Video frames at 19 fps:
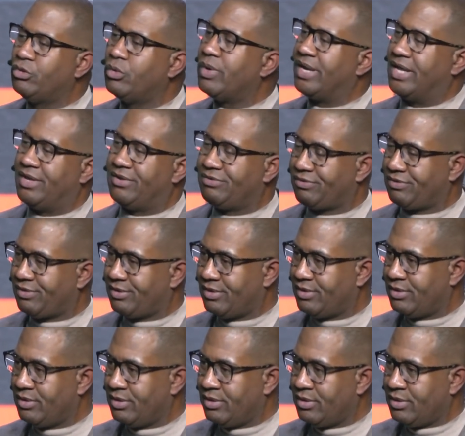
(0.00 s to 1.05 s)
20s
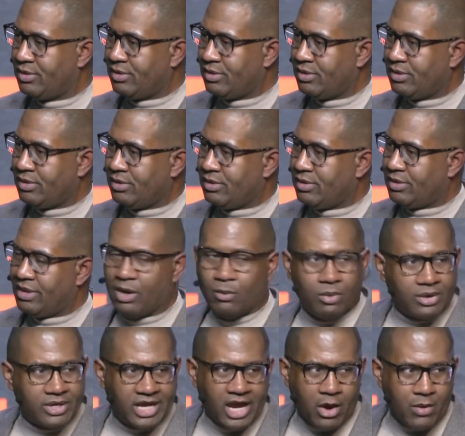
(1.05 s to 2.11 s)
that
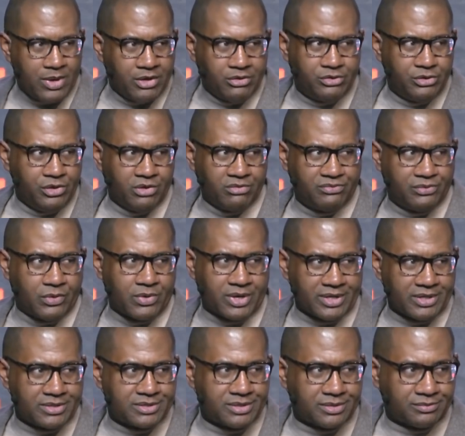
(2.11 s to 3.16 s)
will carry you to your 40s.